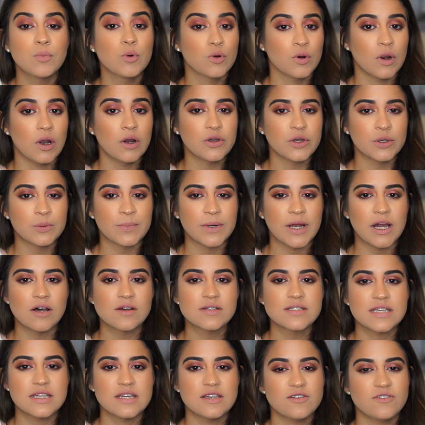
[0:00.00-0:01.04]
grow out your
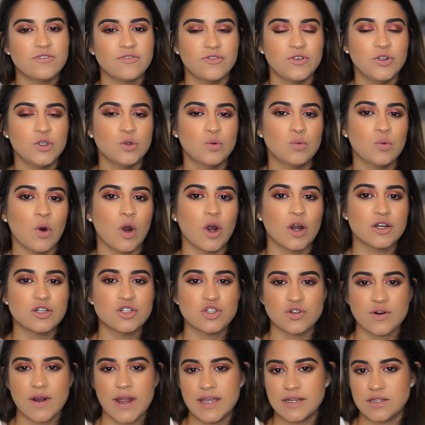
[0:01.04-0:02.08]
brows if you are
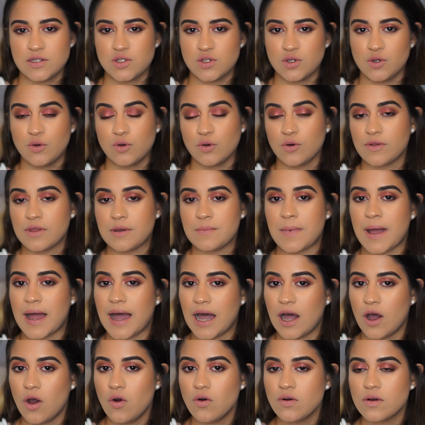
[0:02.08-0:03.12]
trying to grow them
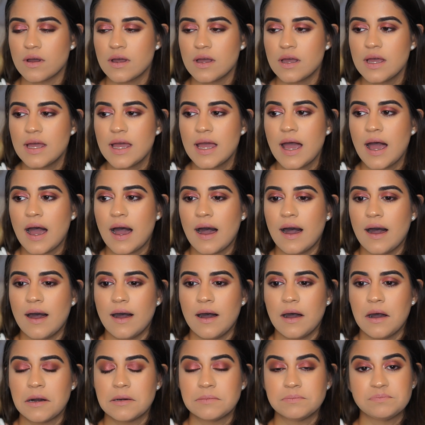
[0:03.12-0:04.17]
out.
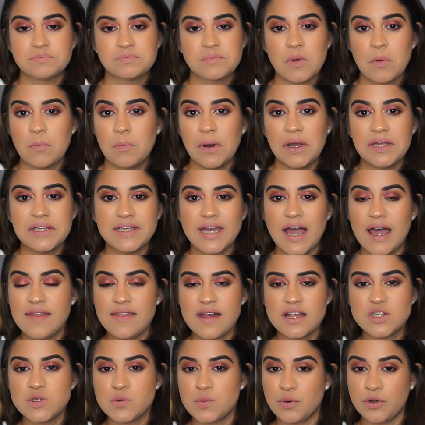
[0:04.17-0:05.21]
But yeah,
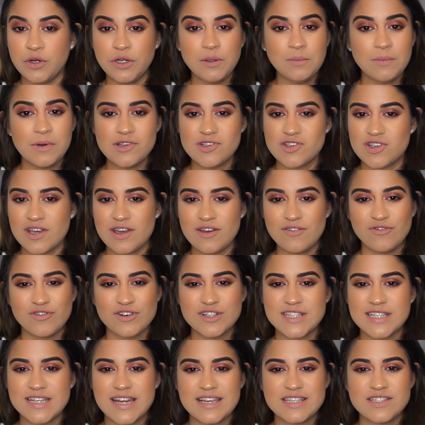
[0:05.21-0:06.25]
that's pretty much it
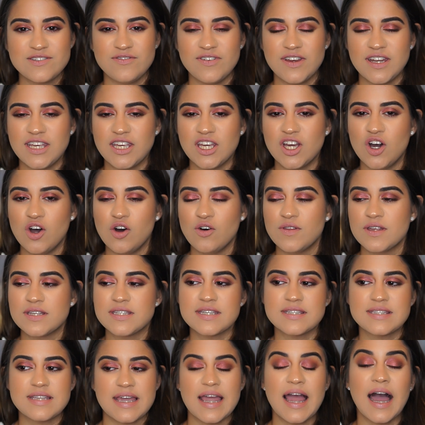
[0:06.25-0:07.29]
for today's video. This
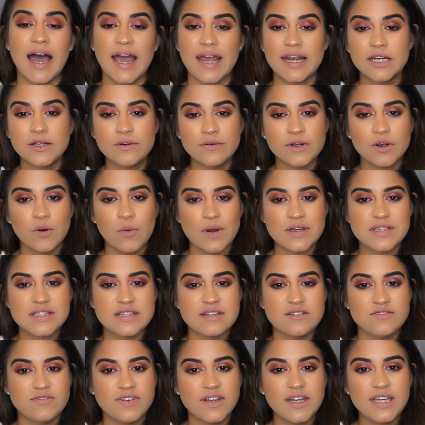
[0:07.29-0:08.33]
is a highly
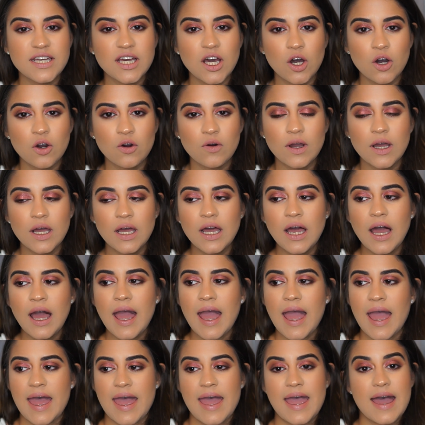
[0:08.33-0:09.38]
requested video,
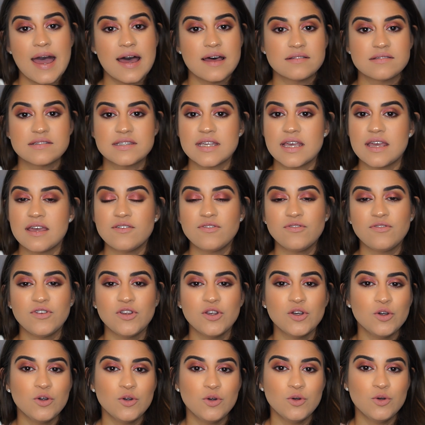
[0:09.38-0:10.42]
and if
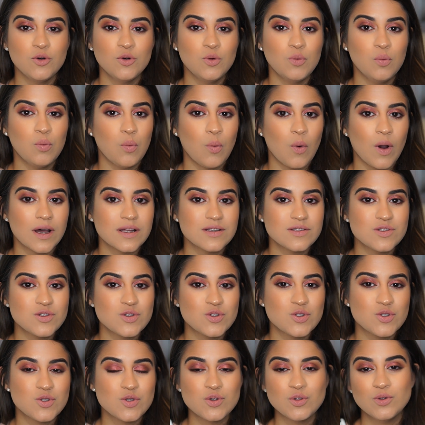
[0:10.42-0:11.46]
you want
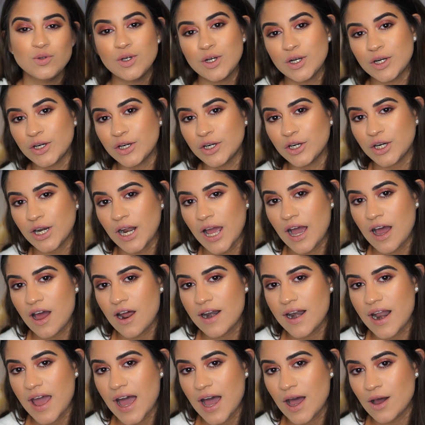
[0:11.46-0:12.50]
to learn
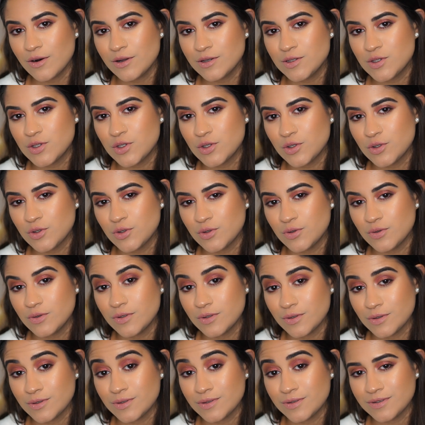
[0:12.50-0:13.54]
on how to
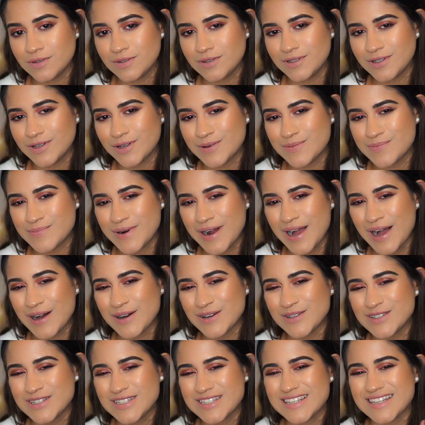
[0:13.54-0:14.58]
do your
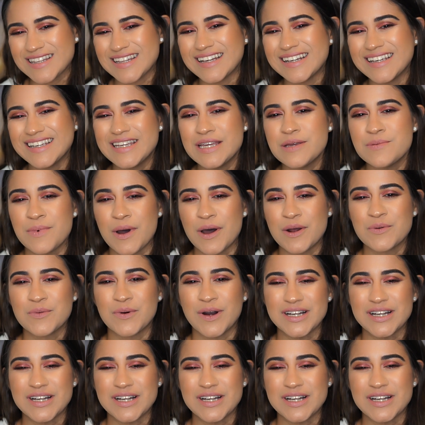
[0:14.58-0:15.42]
brows, then keep on